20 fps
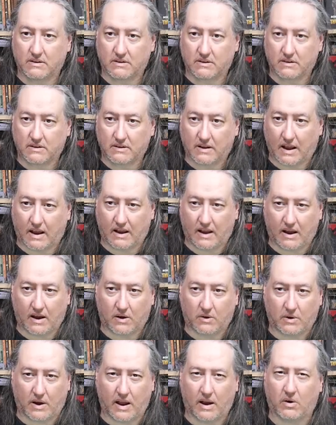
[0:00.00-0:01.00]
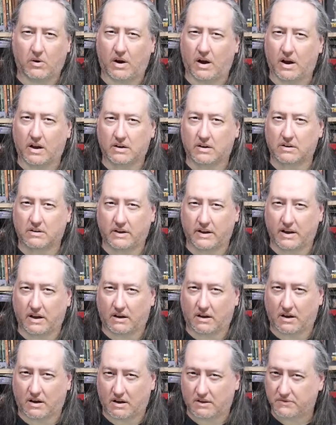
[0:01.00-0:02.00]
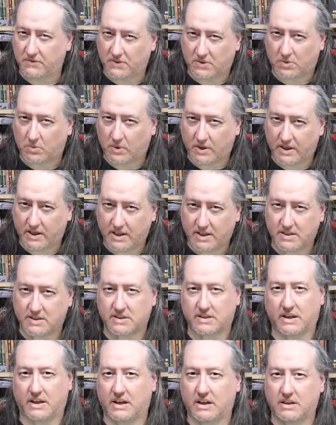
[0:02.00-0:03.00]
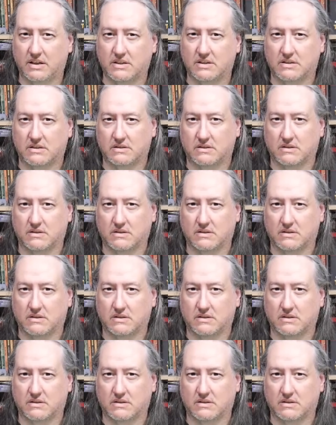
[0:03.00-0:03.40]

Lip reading: How utterly awful what he said is?